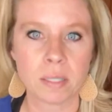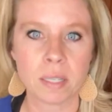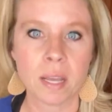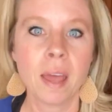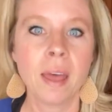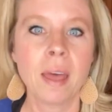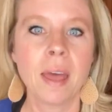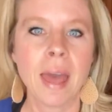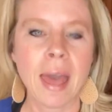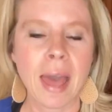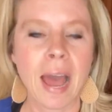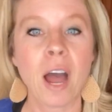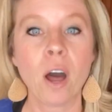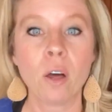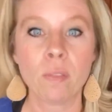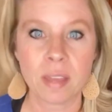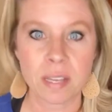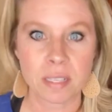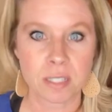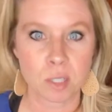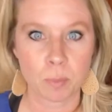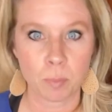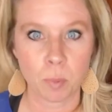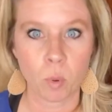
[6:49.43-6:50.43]
how they
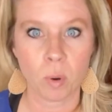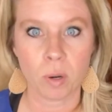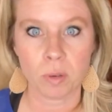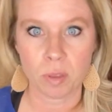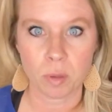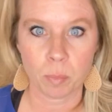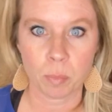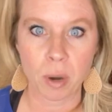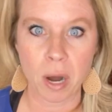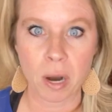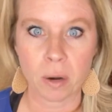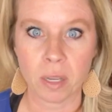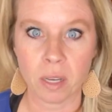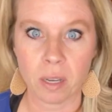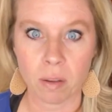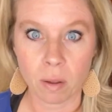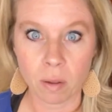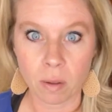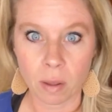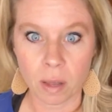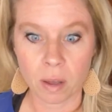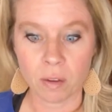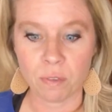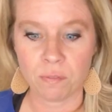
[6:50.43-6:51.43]
support the browning
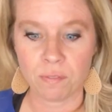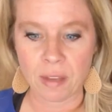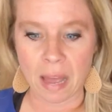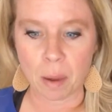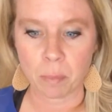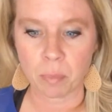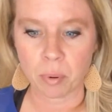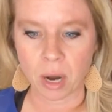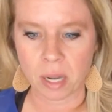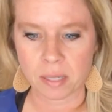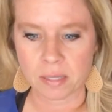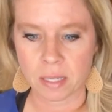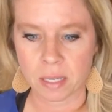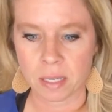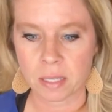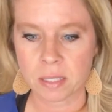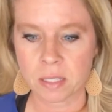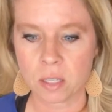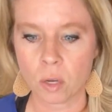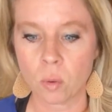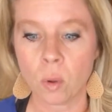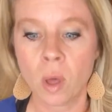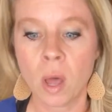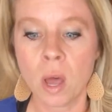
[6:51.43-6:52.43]
of fat process. So
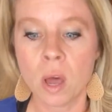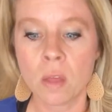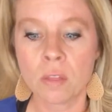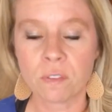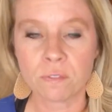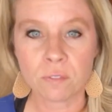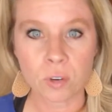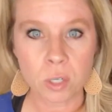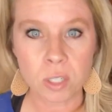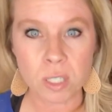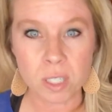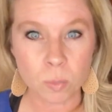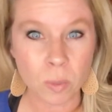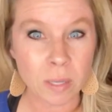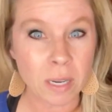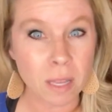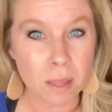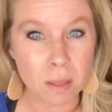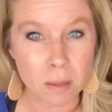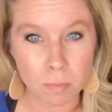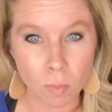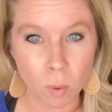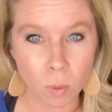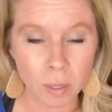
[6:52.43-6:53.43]
the first one in the
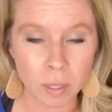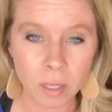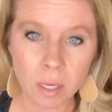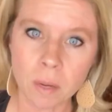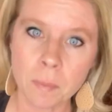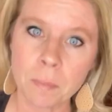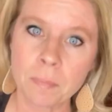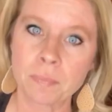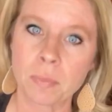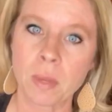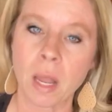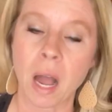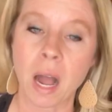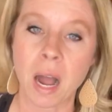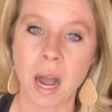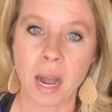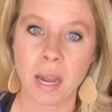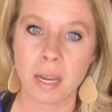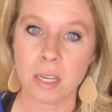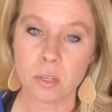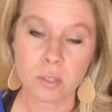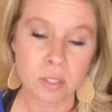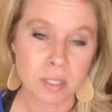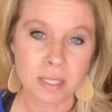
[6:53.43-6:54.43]
morning, I
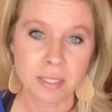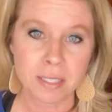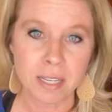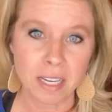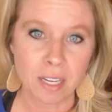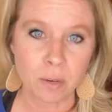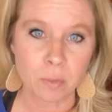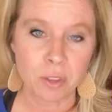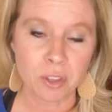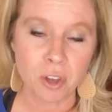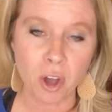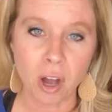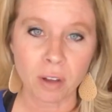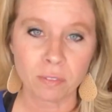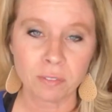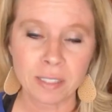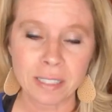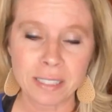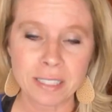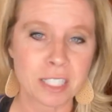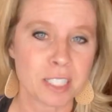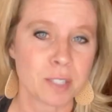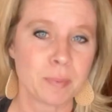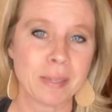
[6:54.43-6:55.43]
usually take it with coffee
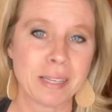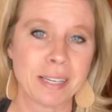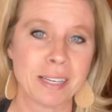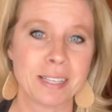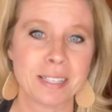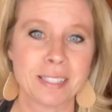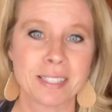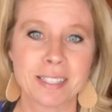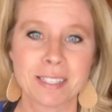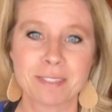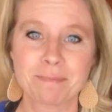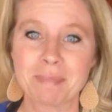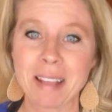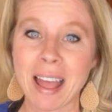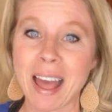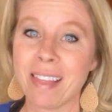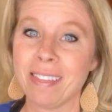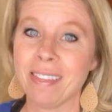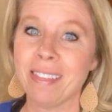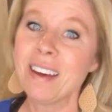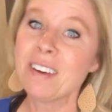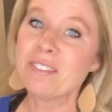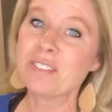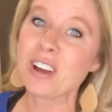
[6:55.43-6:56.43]
just because I
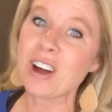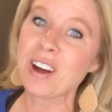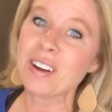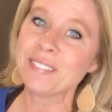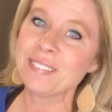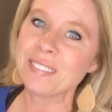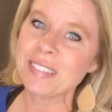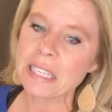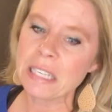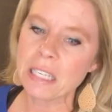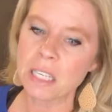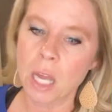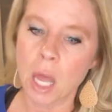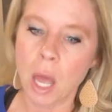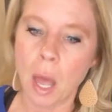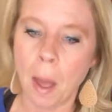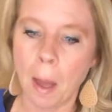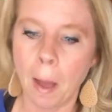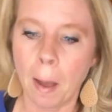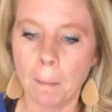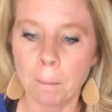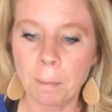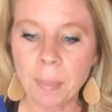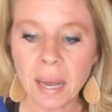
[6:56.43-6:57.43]
love coffee,
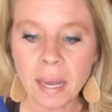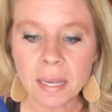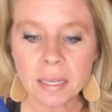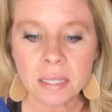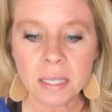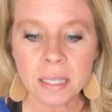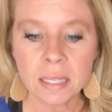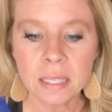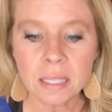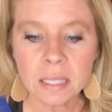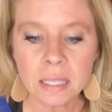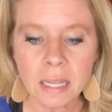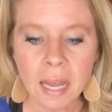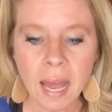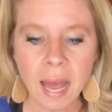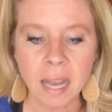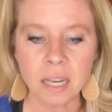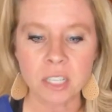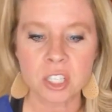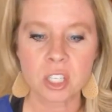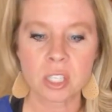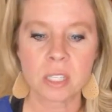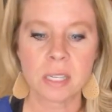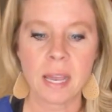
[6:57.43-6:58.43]
but it
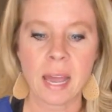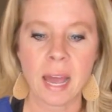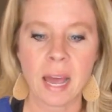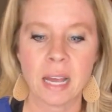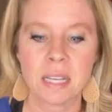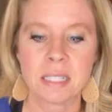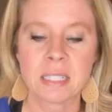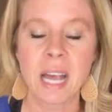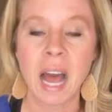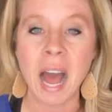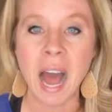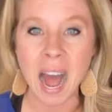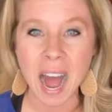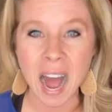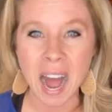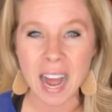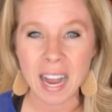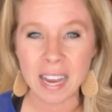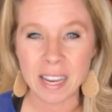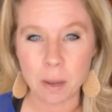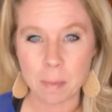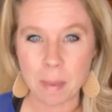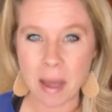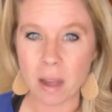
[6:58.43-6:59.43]
actually has high
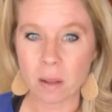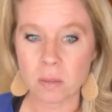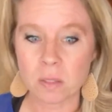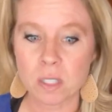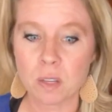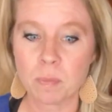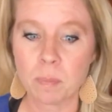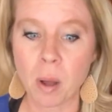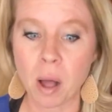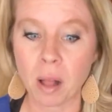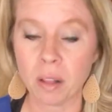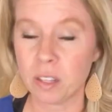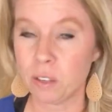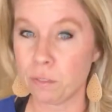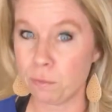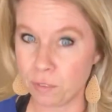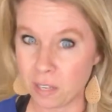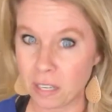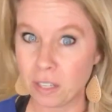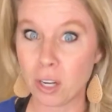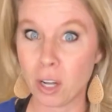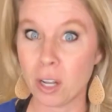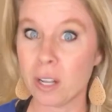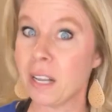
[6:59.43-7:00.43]
amounts of
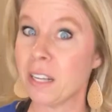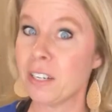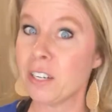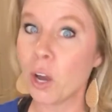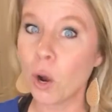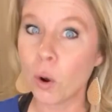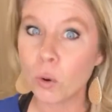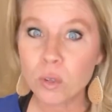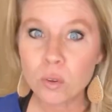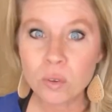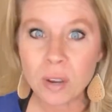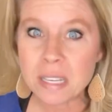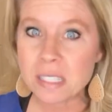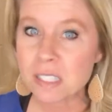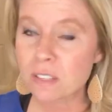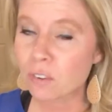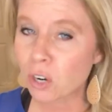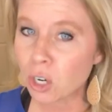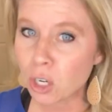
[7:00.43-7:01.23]
polyphenol. I know you guys have heard